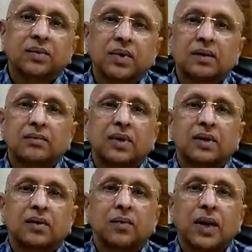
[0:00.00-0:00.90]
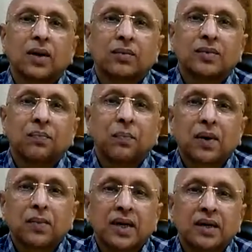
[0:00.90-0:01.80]
becomes one of the
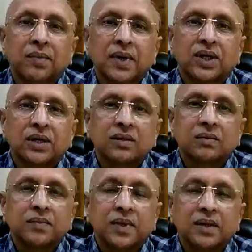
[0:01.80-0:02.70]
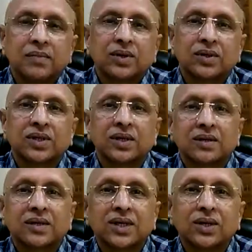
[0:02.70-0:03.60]
permanent patient of me, because
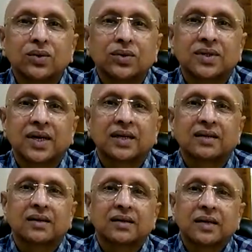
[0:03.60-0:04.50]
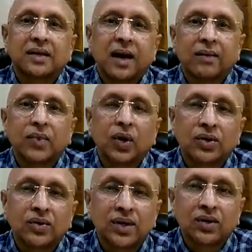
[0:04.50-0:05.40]
she knows that I'm
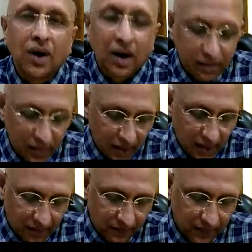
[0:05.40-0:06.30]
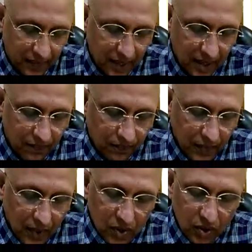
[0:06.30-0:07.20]
not going to harm her.
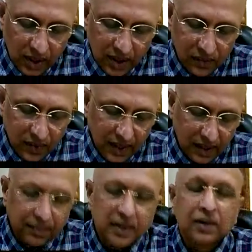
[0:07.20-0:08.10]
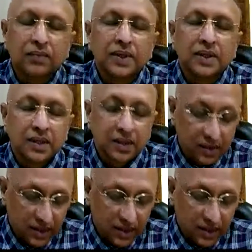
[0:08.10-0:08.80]
So that is very typical with the